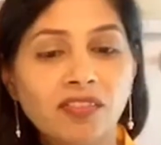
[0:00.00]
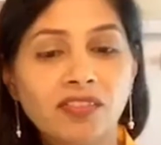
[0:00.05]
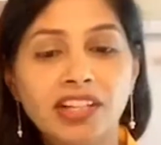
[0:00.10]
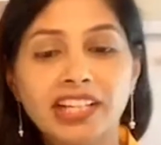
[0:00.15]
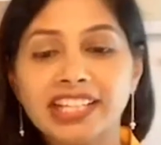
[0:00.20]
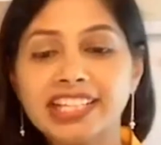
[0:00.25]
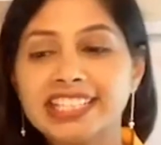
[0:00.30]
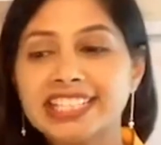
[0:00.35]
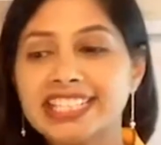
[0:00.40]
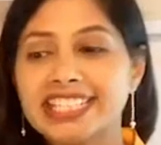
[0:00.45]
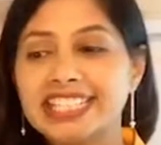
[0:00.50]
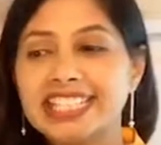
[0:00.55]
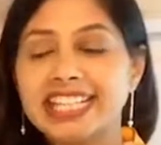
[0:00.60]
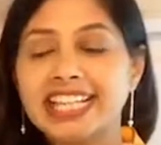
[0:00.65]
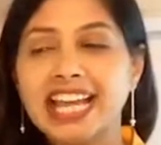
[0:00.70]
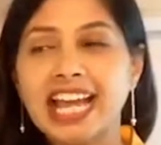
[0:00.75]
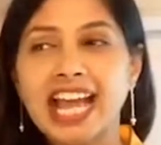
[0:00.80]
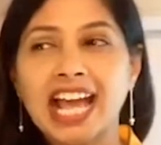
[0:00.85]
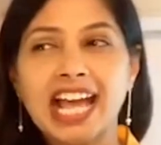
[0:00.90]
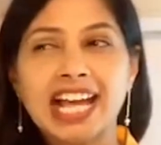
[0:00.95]
it
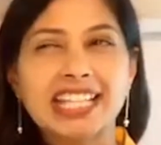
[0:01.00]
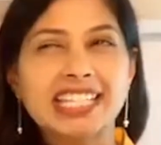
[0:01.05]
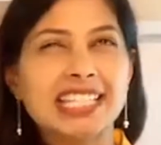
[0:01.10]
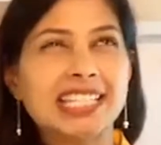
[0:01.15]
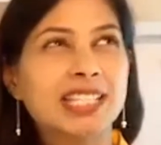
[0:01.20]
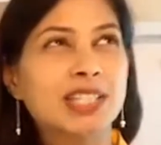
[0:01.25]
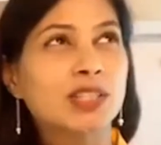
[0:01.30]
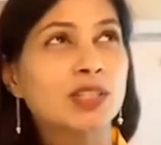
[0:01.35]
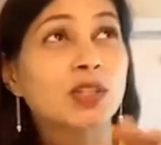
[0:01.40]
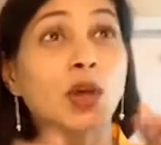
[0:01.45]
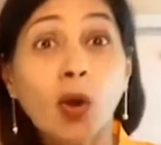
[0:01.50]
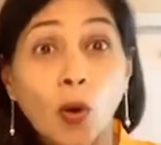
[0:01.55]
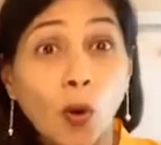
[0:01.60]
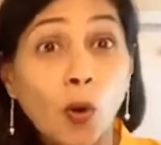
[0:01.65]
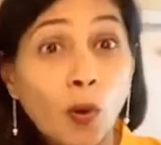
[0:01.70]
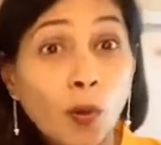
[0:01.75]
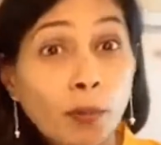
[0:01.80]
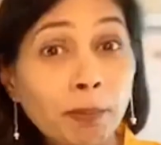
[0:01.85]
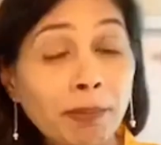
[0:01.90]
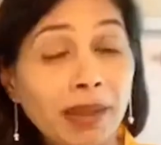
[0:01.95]
has
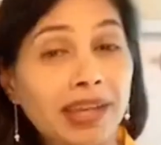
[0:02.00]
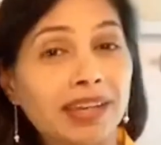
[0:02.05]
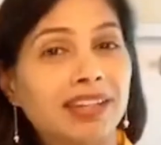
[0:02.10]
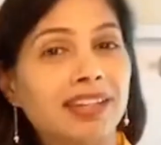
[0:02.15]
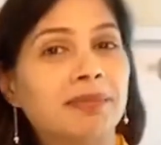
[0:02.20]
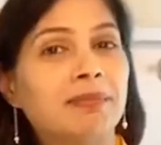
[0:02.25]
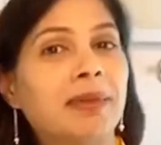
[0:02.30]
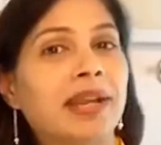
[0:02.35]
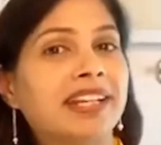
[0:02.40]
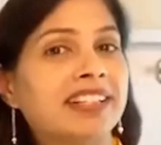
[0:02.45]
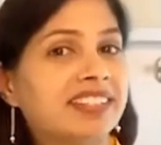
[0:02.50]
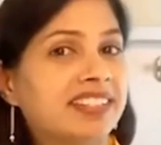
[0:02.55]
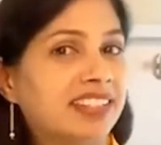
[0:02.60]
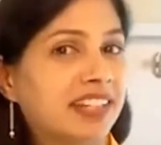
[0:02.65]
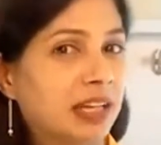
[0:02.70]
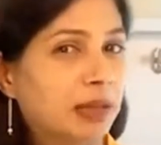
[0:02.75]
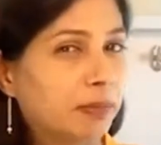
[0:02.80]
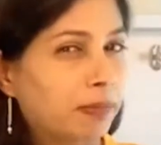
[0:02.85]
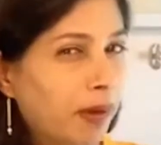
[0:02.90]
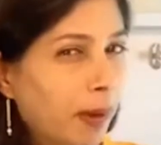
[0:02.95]
so many
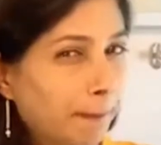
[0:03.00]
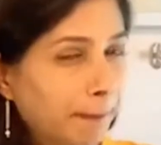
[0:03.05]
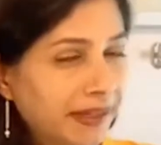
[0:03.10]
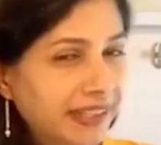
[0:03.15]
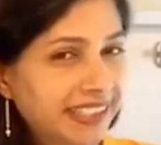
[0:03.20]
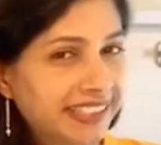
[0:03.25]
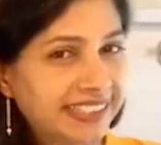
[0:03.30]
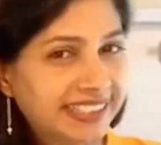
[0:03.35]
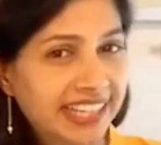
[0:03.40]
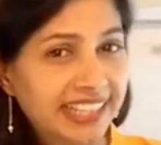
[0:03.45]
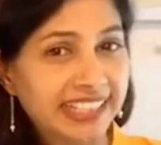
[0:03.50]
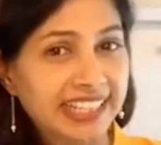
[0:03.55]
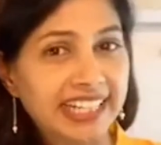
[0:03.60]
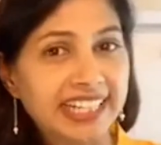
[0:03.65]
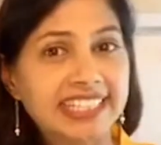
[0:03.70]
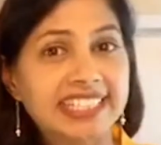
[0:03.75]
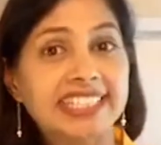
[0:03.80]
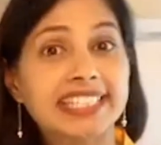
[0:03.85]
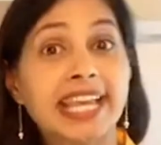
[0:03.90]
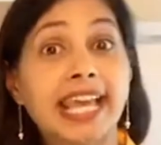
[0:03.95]
medicinal properties and
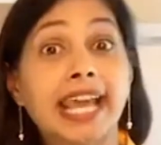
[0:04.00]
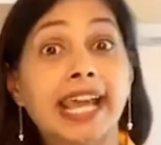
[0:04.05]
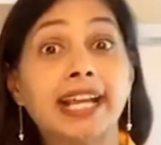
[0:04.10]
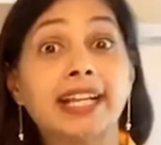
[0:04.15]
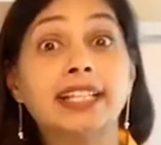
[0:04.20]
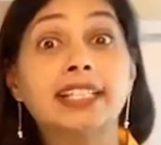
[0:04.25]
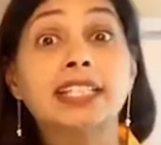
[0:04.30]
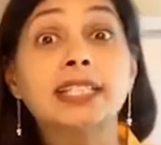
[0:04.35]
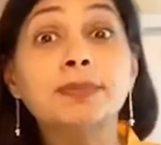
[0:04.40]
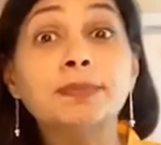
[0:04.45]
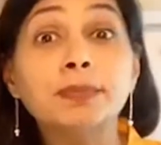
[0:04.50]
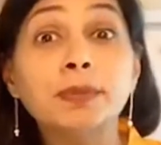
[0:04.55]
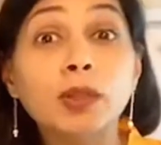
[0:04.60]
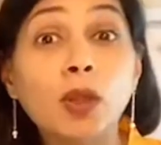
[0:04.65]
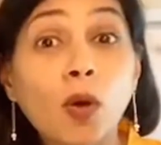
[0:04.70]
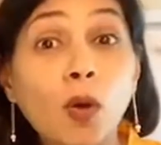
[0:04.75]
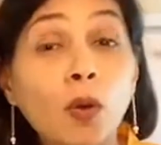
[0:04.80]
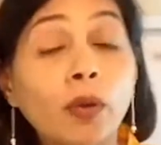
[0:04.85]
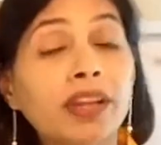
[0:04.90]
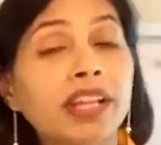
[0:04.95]
it's
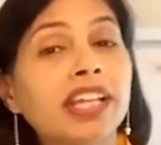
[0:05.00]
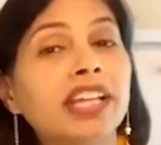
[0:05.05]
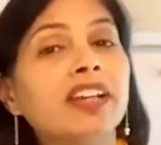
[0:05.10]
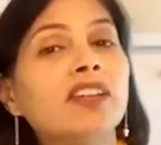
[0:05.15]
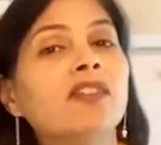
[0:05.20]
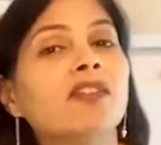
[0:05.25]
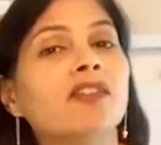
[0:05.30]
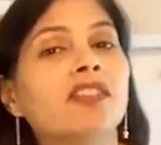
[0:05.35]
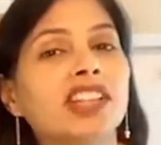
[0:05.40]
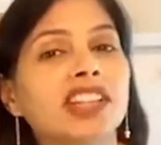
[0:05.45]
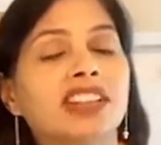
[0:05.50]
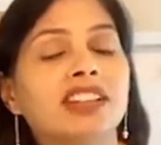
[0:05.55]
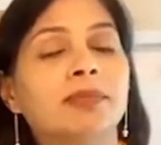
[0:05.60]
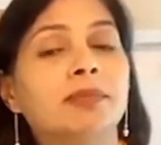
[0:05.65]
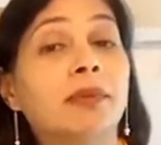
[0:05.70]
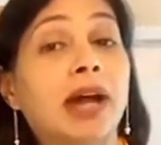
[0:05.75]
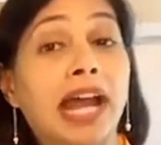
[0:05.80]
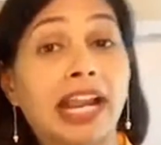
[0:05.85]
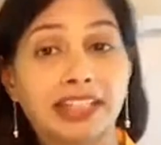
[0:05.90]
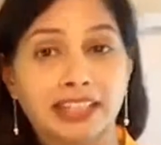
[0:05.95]
exploding with
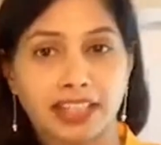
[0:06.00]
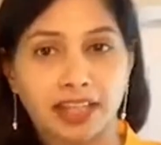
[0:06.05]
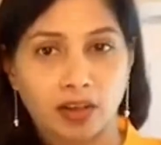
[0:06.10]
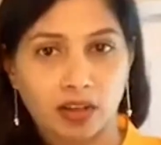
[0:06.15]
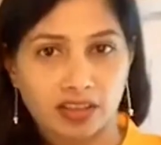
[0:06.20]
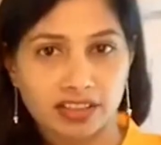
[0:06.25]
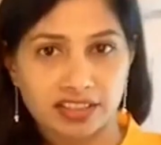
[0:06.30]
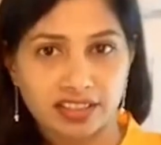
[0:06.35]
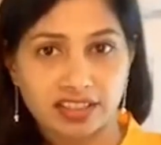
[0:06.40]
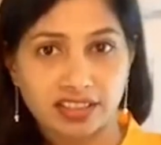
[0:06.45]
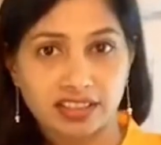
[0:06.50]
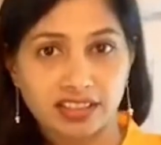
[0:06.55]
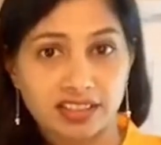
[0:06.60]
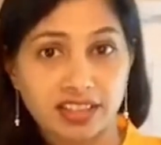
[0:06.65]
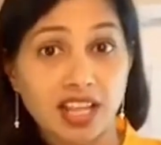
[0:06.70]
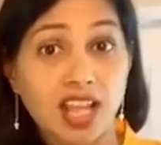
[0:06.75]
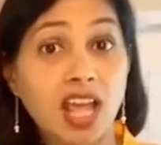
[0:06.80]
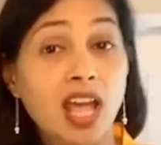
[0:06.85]
antioxidants.